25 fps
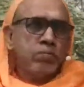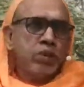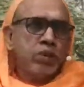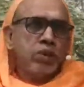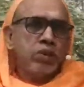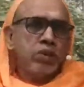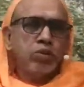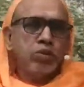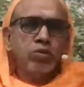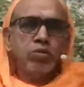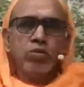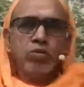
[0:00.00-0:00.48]

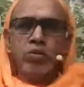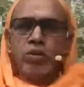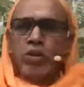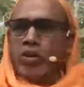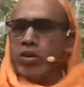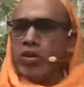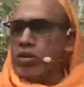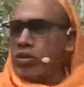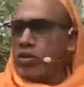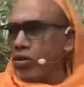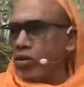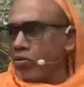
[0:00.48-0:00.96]
That
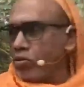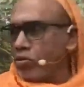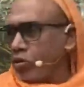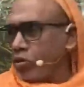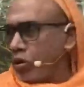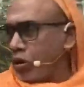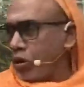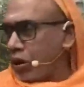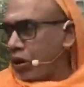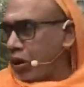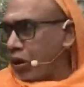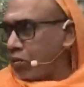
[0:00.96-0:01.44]
is how
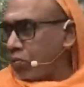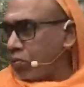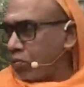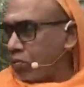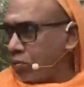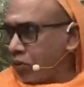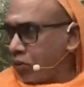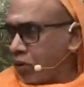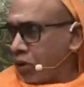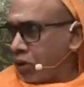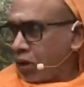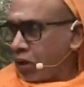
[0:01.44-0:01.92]
that
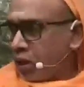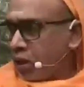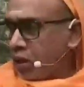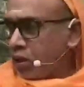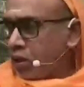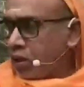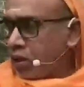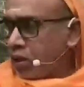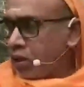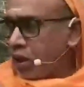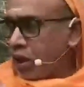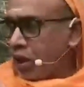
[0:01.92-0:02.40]
happens.
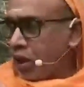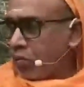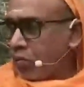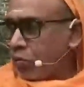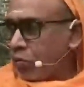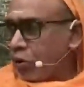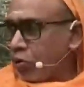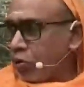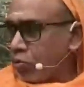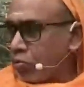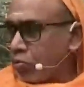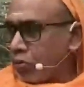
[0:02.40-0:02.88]
The
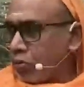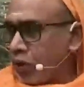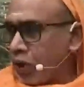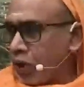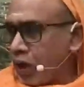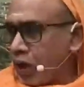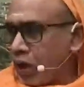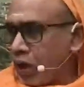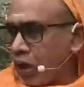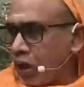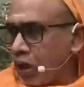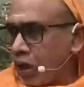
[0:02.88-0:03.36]

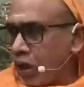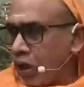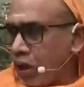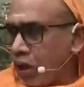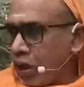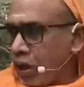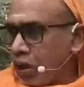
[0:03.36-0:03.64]
Nama-rupa,